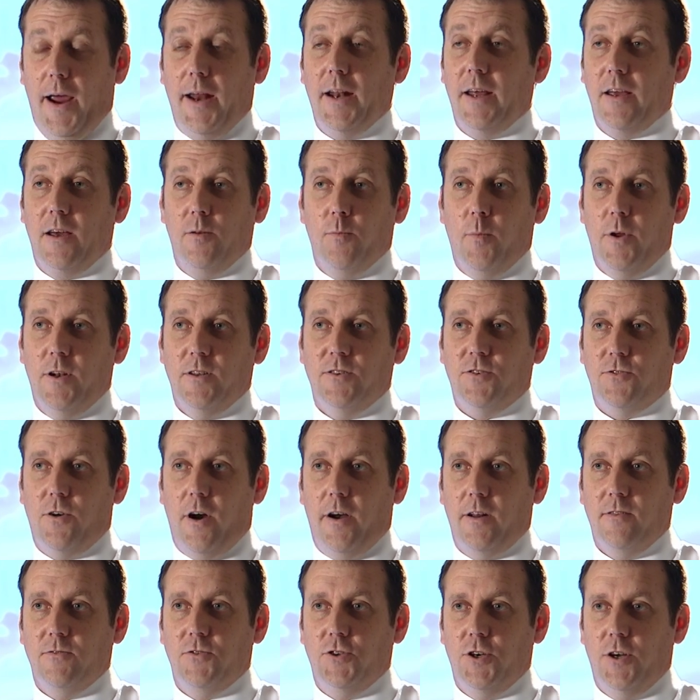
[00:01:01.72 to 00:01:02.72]
any
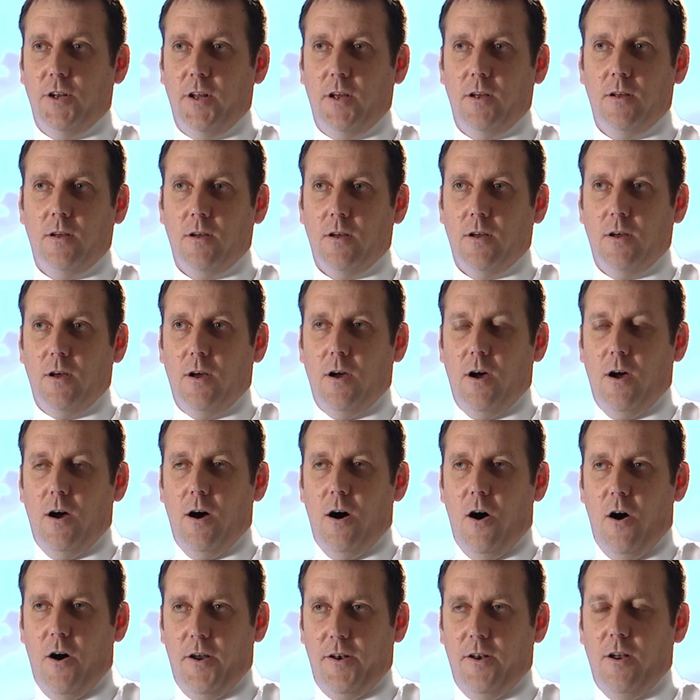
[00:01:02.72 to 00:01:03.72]
administrative duty,
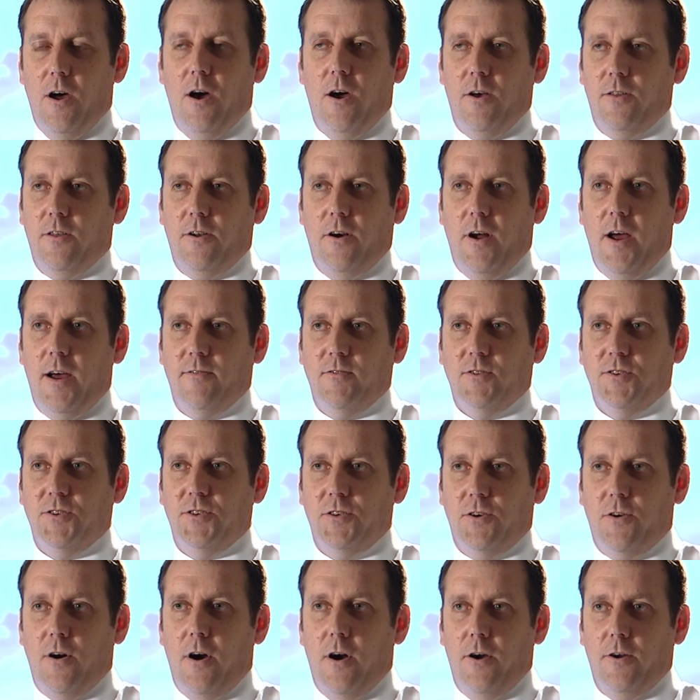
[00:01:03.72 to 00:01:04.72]
I know that I have a
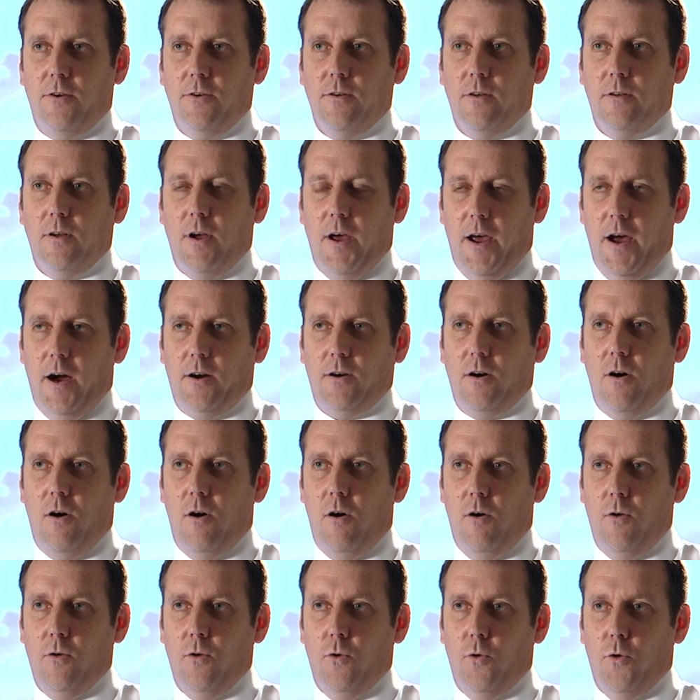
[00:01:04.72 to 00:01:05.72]
zero
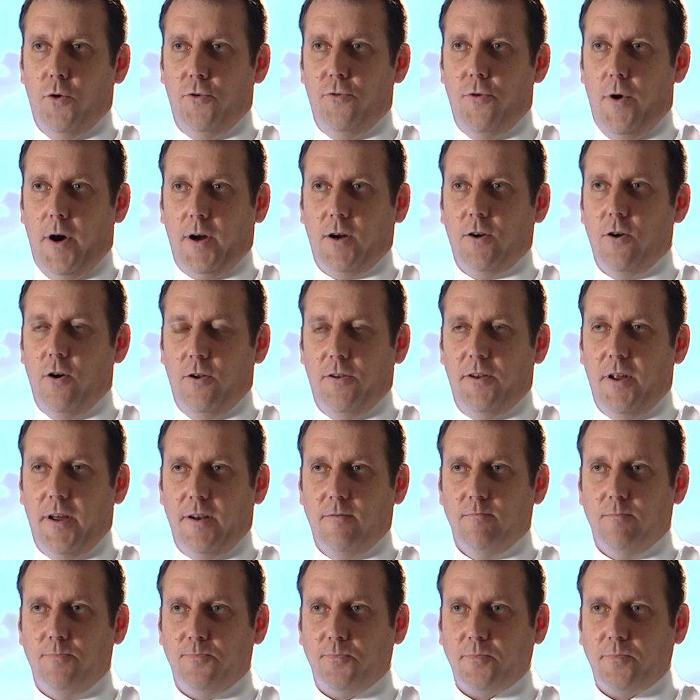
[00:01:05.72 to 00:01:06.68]
alcohol or drug content.